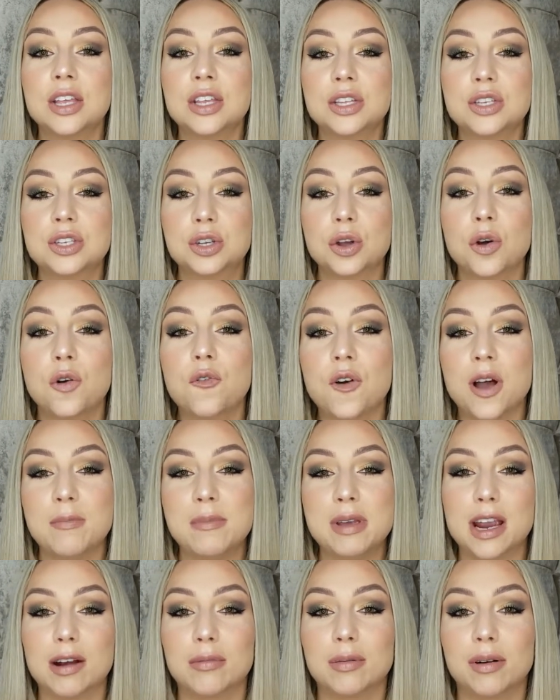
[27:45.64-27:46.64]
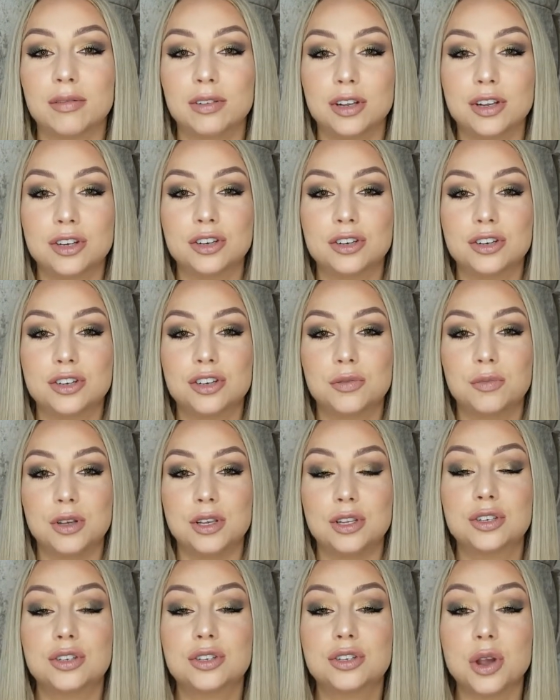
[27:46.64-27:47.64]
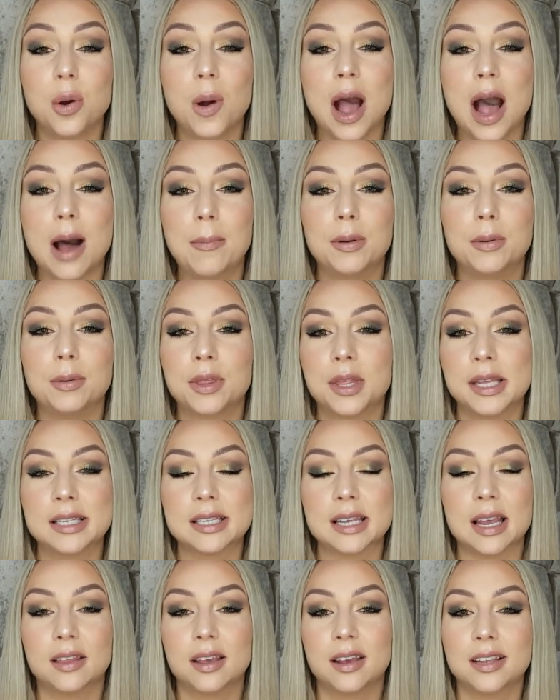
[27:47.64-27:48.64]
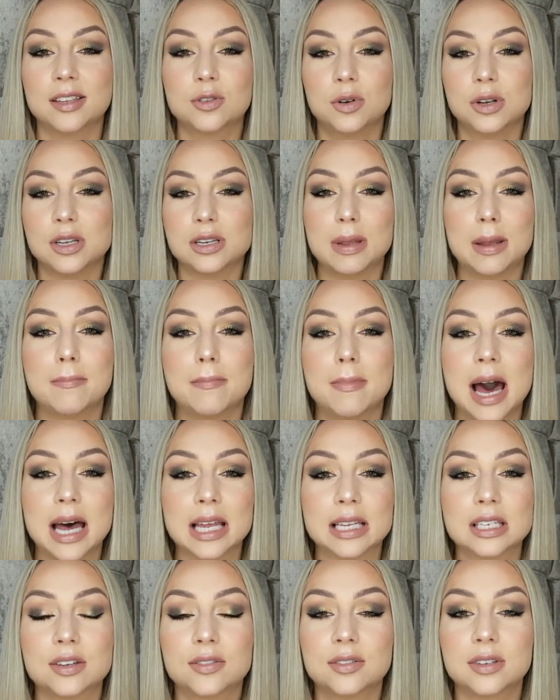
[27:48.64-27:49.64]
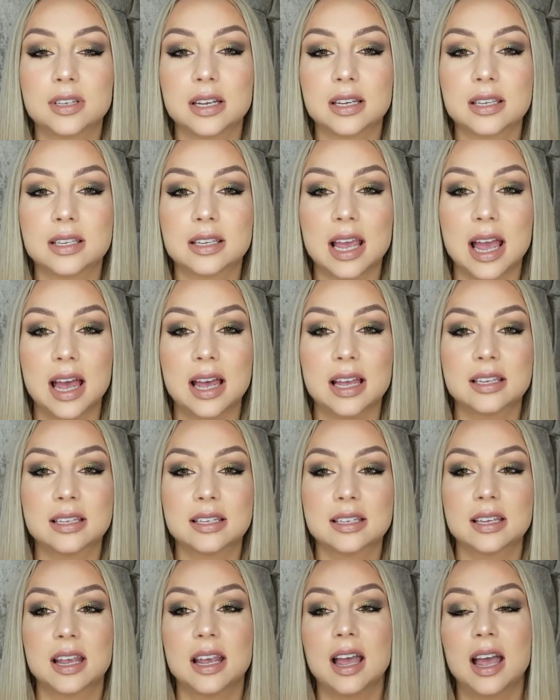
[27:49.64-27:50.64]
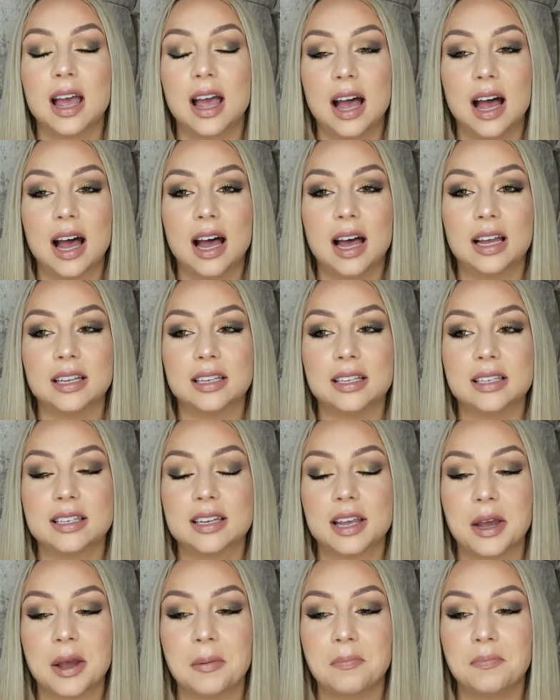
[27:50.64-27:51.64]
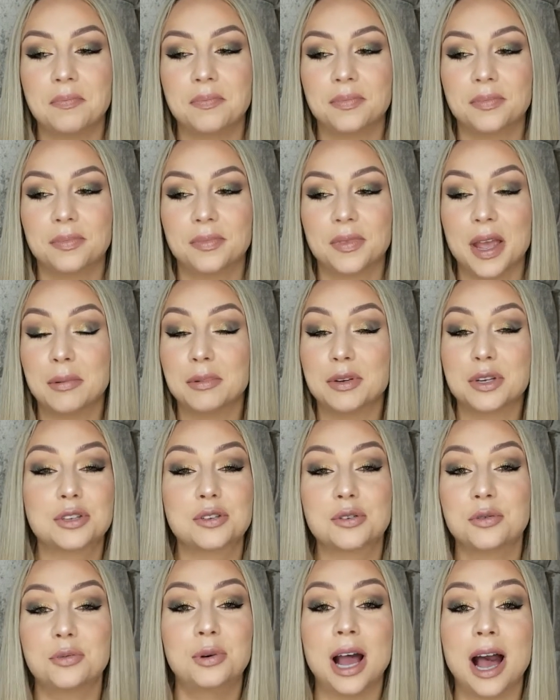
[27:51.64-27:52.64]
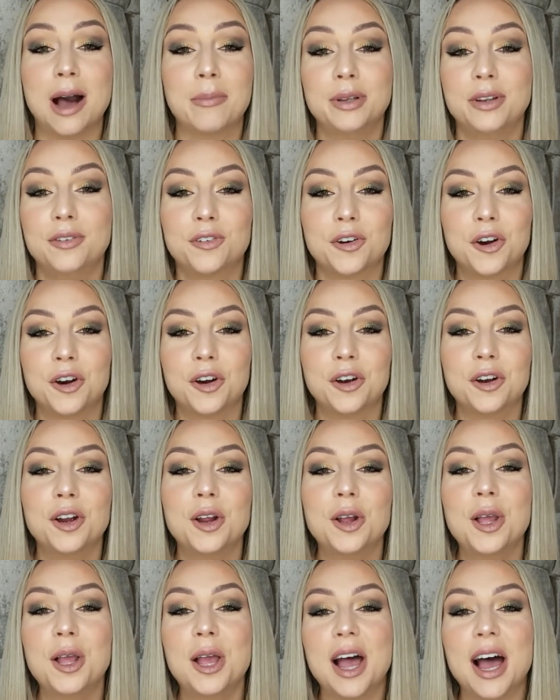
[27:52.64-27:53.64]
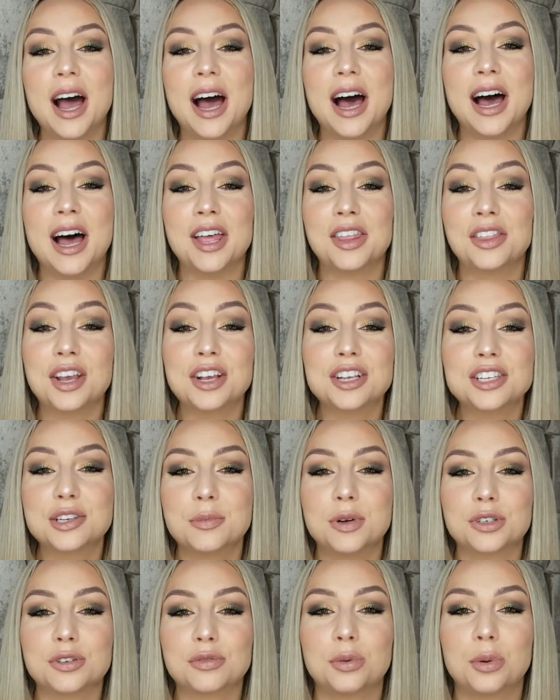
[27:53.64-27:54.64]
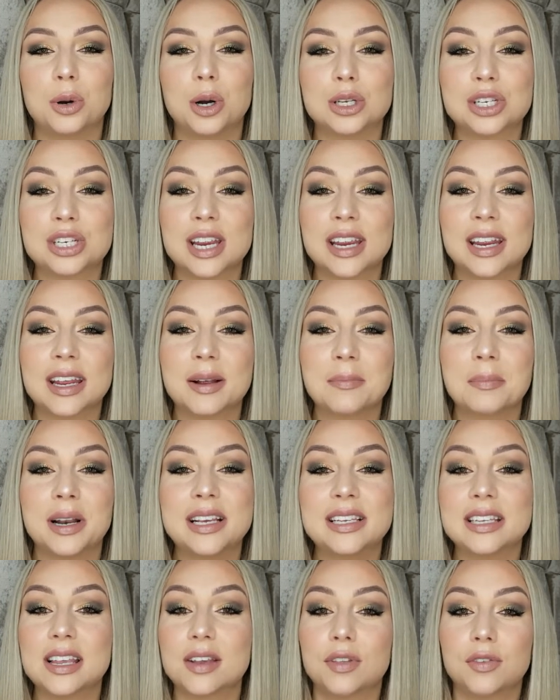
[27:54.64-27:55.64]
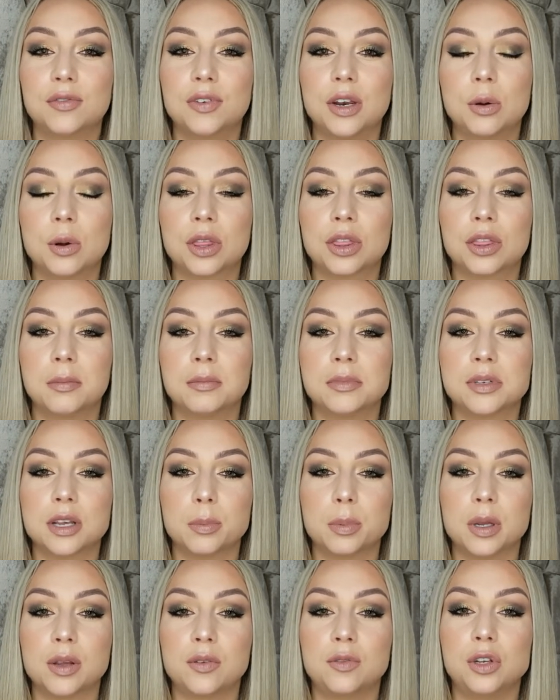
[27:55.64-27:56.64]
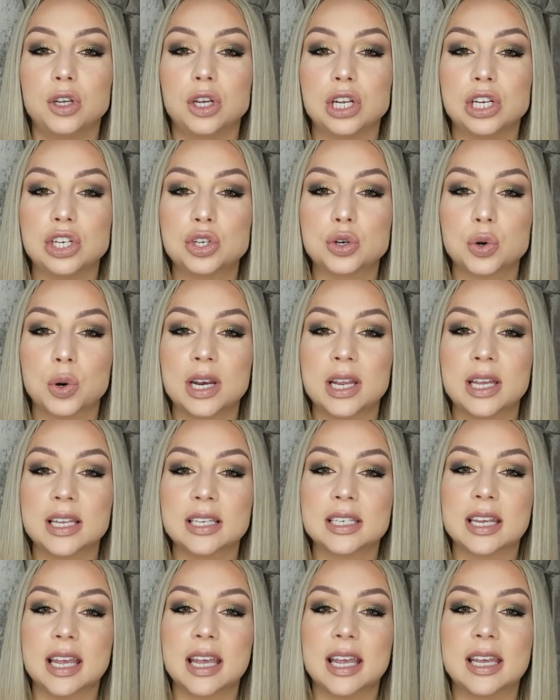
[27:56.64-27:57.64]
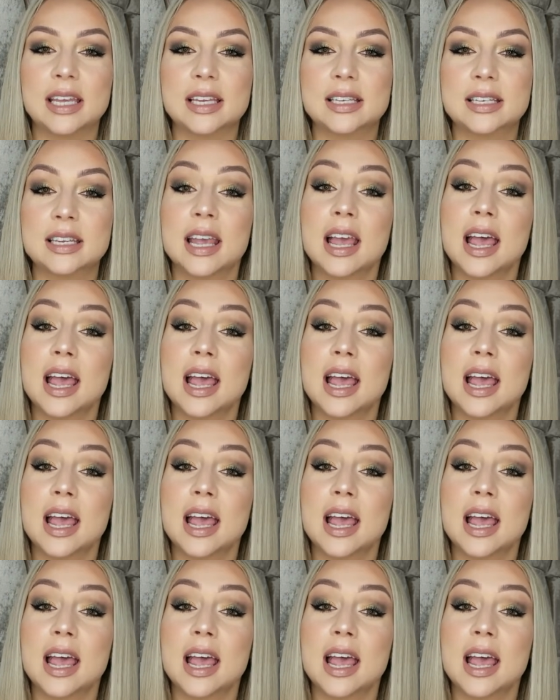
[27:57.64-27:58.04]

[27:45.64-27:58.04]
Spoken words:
Soph and Makeup Revolution should be so happy with this. I think it's going to be a massive success, and I'm just so happy for her. Thanks so much for watching. Please give the video a thumbs up if you enjoyed it. It